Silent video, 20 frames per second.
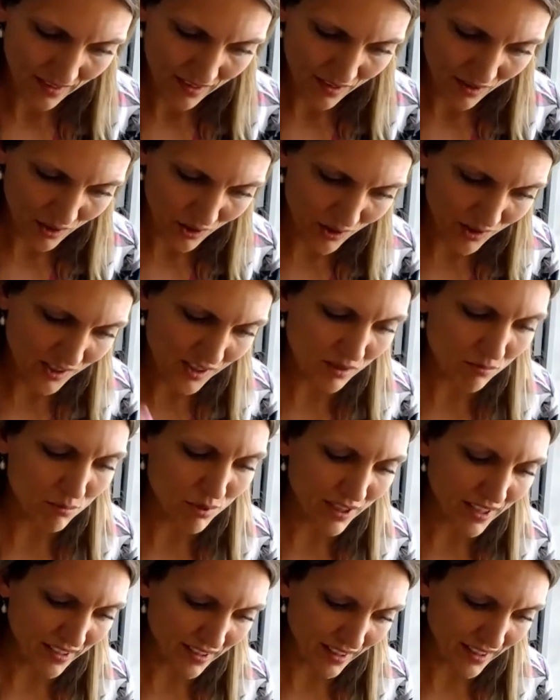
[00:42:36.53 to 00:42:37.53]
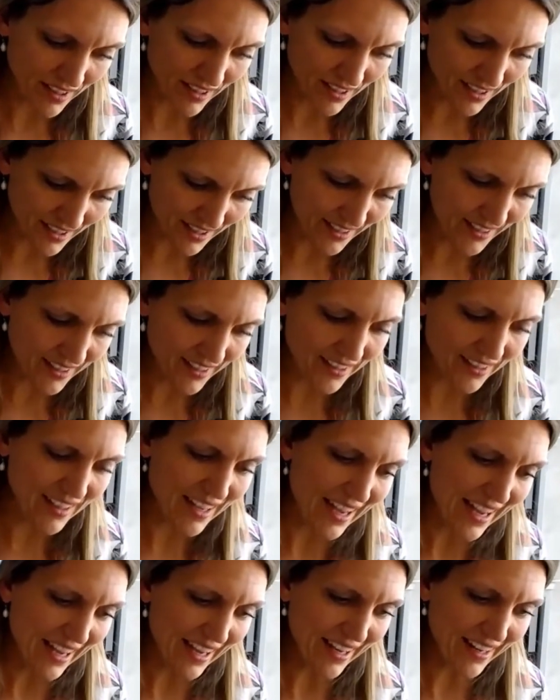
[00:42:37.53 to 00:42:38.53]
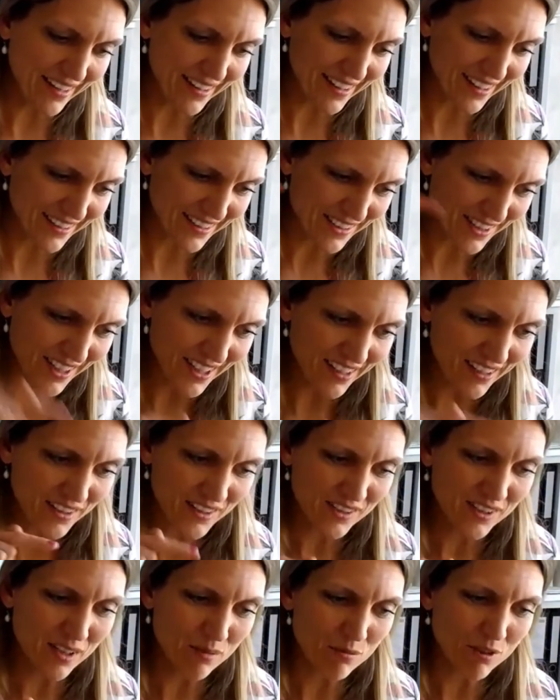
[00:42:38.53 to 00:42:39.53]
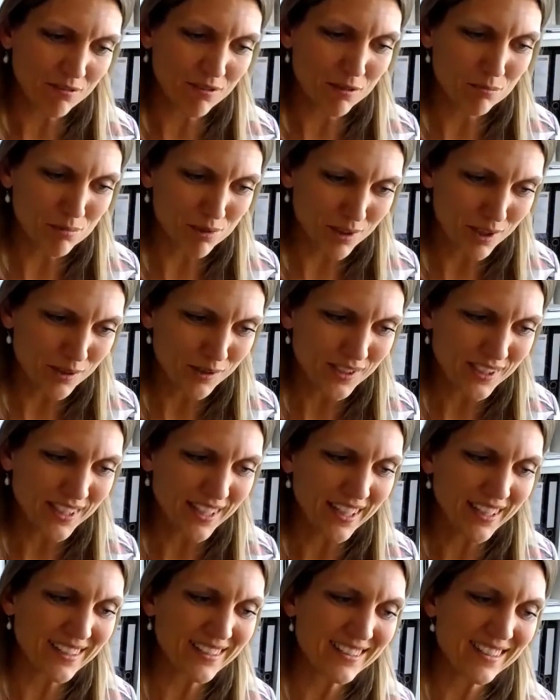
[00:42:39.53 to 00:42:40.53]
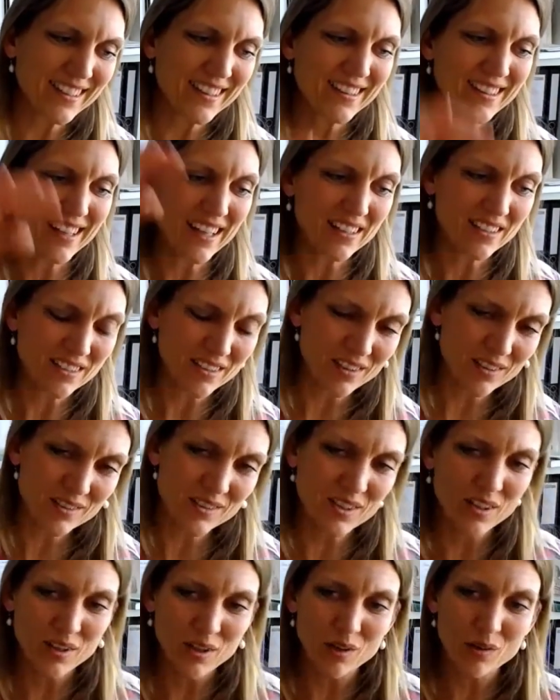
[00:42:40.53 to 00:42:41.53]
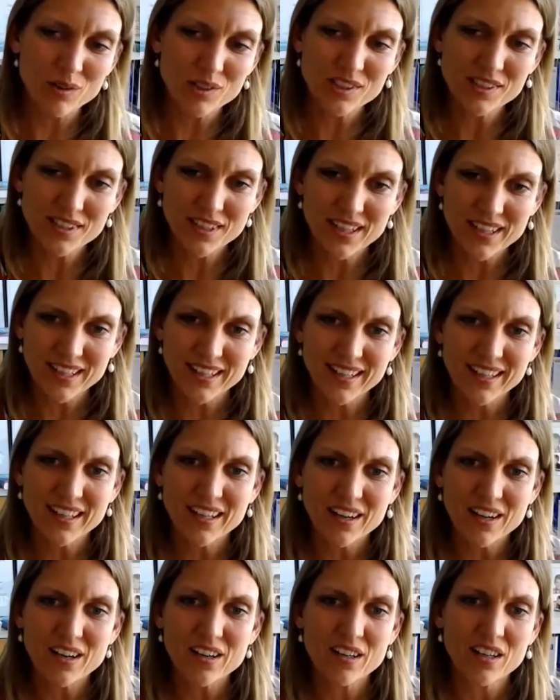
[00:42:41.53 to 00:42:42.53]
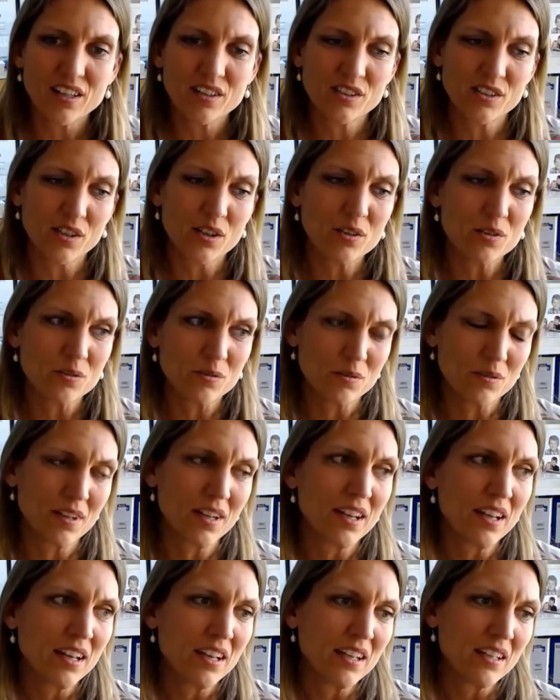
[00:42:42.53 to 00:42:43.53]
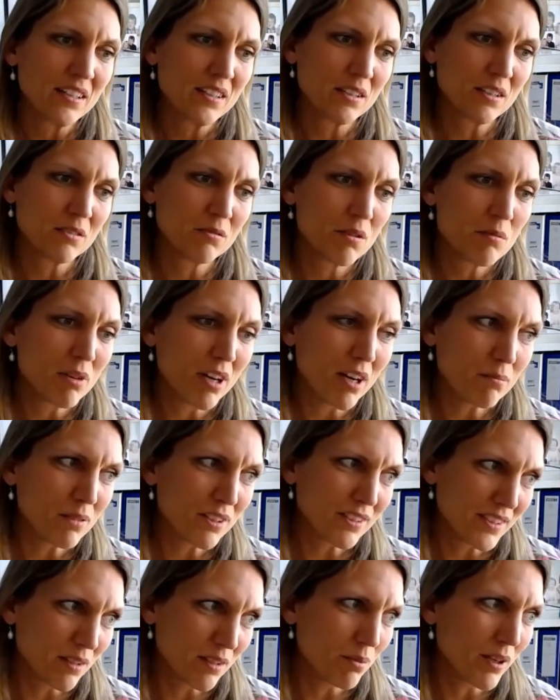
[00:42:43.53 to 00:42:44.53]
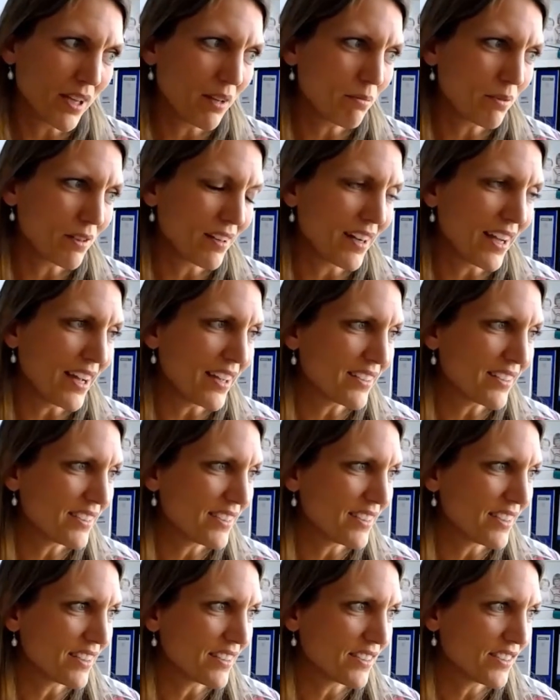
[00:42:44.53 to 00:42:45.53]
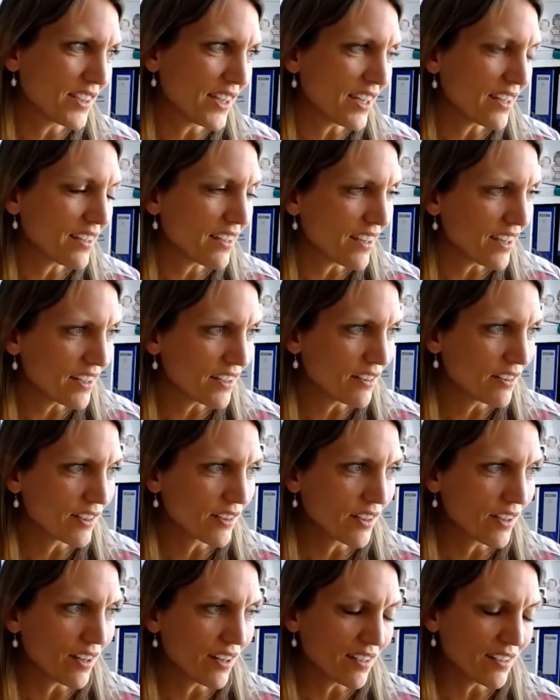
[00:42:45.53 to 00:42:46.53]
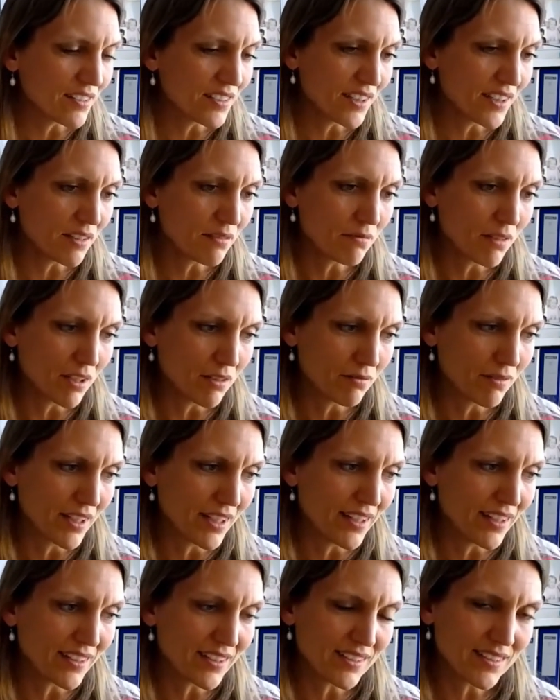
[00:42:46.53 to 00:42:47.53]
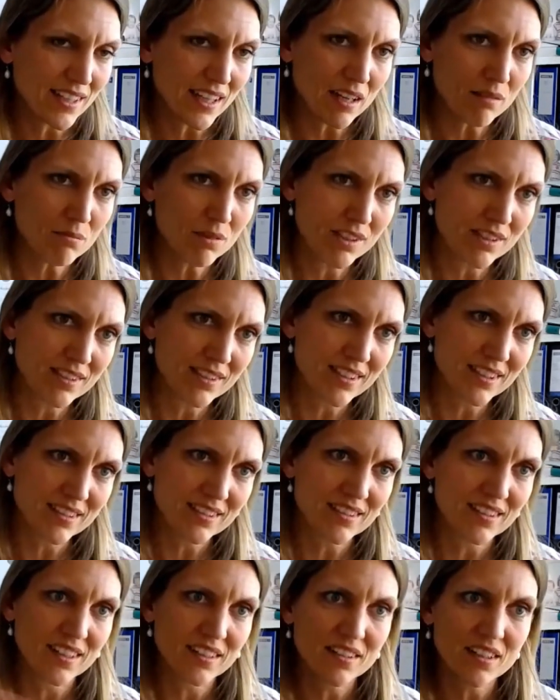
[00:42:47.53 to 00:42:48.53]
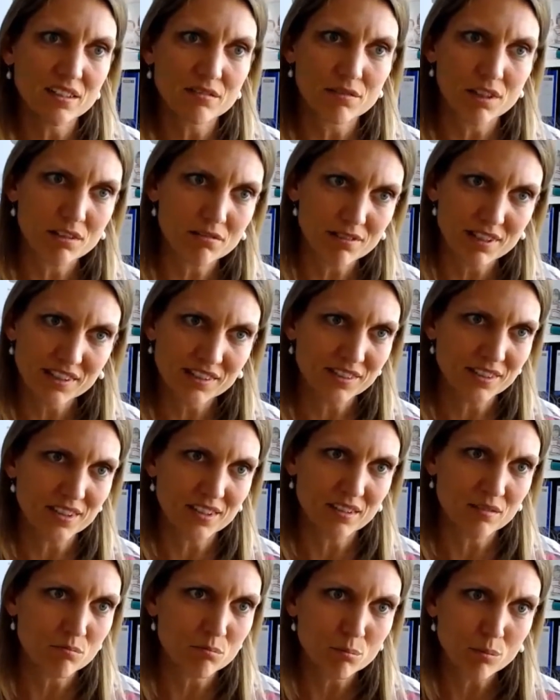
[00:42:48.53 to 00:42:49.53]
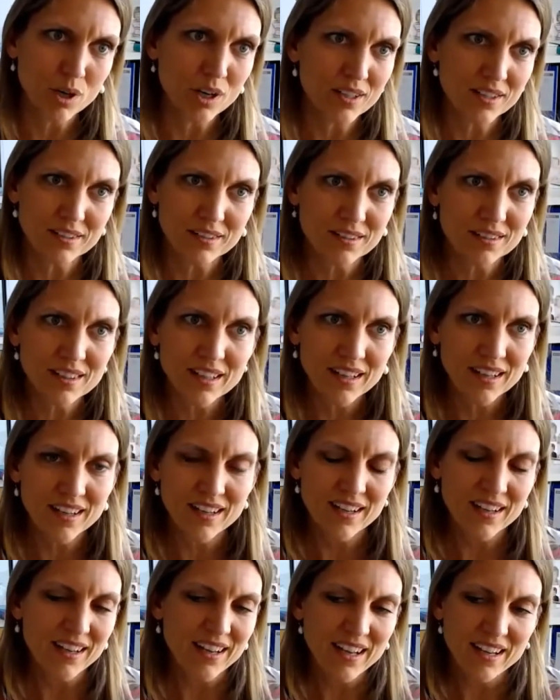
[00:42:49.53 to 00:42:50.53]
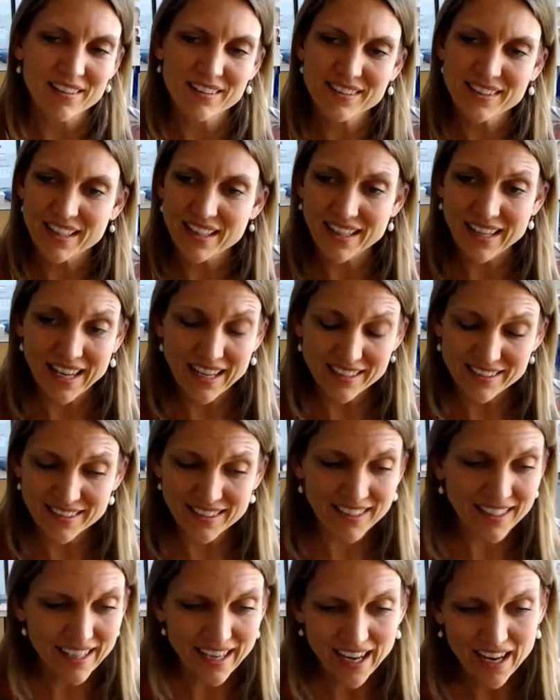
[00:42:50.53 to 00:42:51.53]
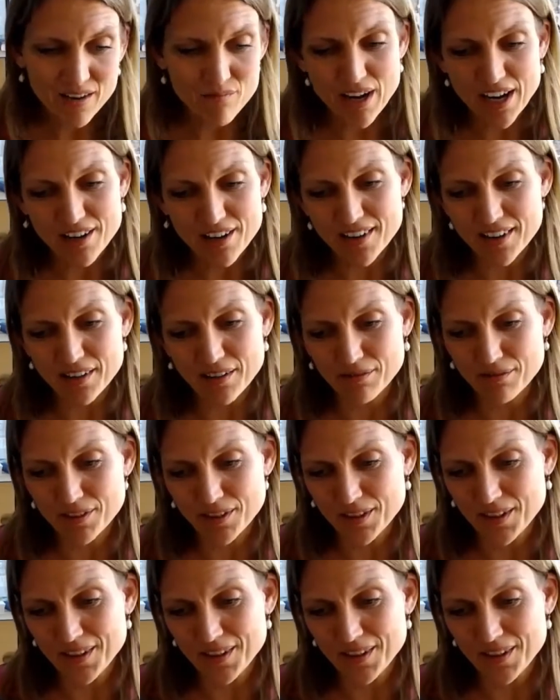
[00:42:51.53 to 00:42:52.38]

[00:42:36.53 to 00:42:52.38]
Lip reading: causing bradycardia and that target some of the proteins. That's also a whole study on its own. So we published a paper last year in JACC Cardio-Oncology where we established this linear regression model. And so it actually came out of,